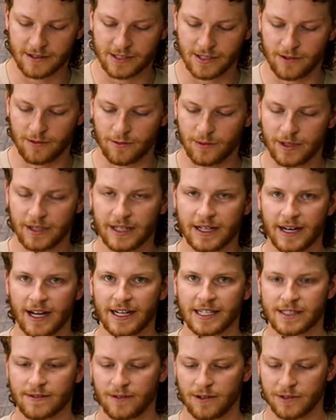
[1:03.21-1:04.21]
So really
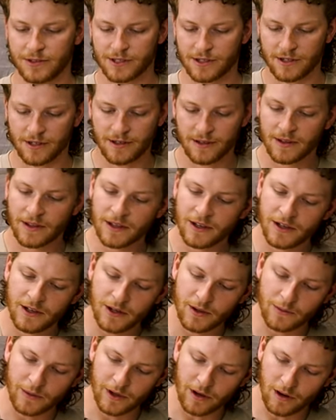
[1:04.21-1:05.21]
nice filter.
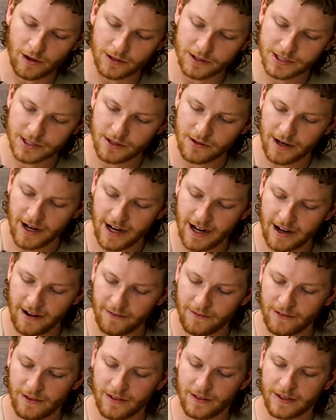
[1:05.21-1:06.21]
We also
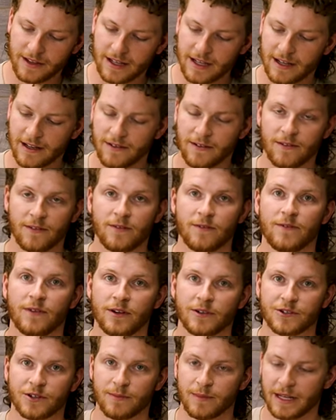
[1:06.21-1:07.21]
have the
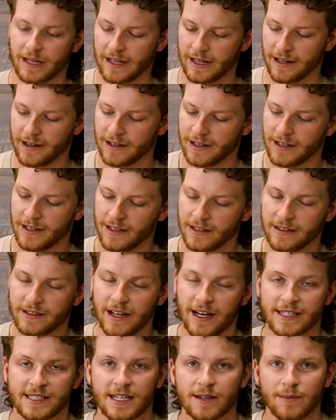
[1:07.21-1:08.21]
filter media.
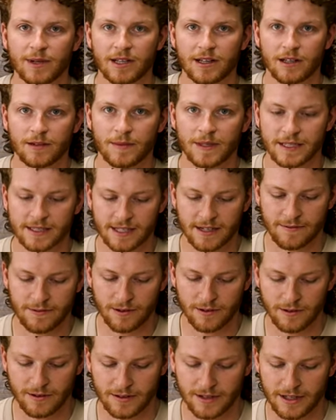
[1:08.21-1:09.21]
That's gonna be a little bit
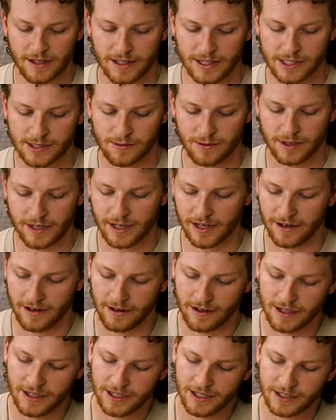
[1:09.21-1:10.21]
different than this one
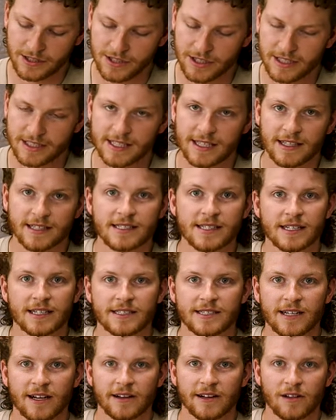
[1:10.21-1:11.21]
here. So you can see this is a
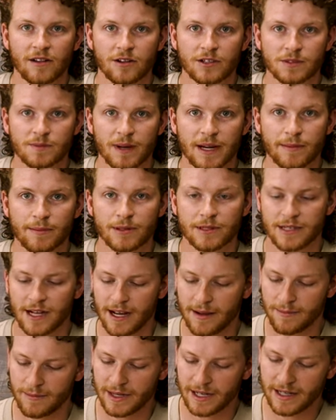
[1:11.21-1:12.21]
cellulose paper
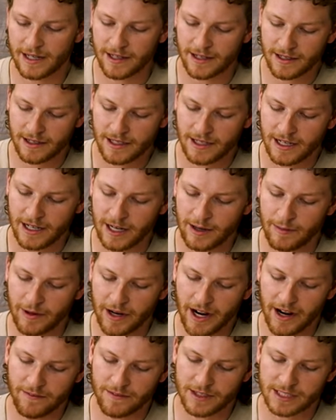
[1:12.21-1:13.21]
type media, and we
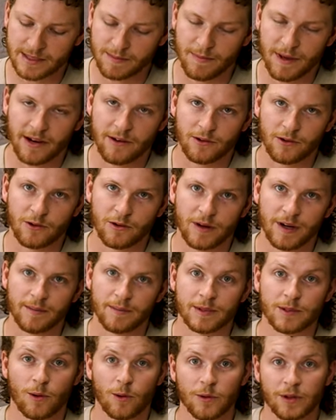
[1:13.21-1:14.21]
have this metal
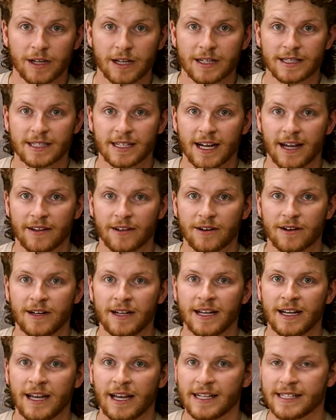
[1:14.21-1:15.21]
crimp holding it together
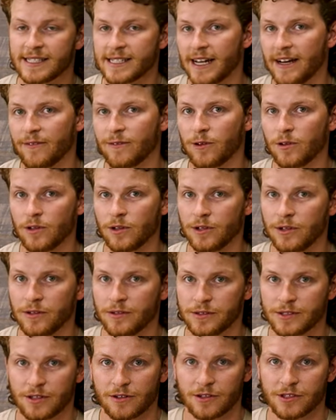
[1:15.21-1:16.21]
instead of
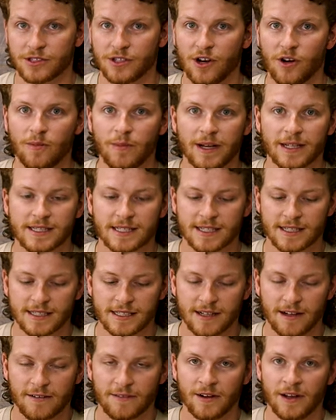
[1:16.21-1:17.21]
glue. So there's no messy
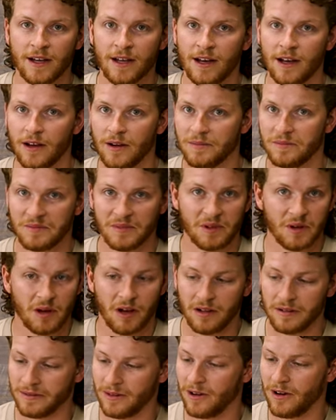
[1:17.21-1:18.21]
stuff
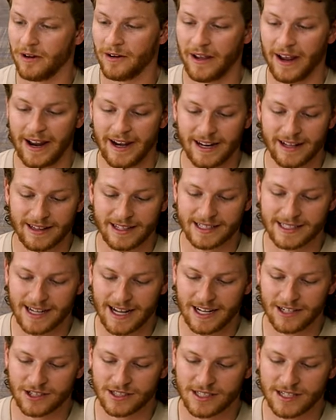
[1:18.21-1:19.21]
on any of these
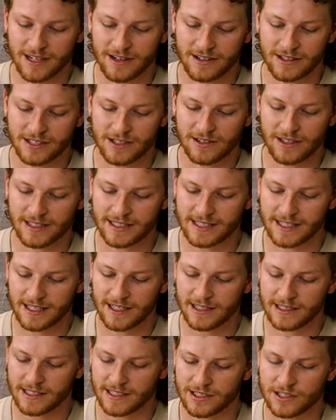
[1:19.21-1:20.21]
edges here. As you can
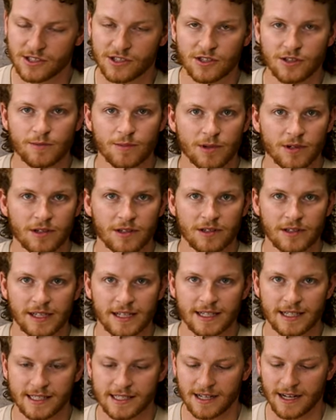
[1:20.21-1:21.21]
see, it's a super
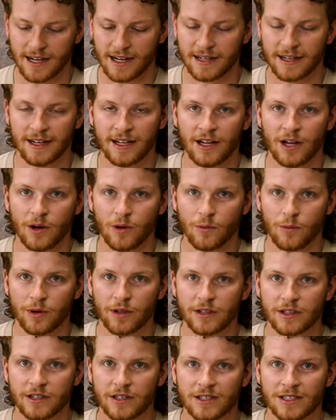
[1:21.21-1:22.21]
clean design,
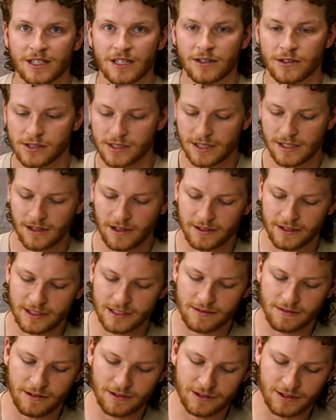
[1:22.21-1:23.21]
really good QC on
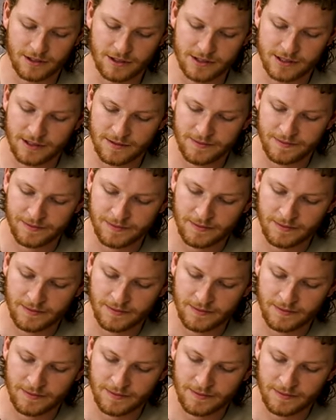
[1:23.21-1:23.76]
these filters.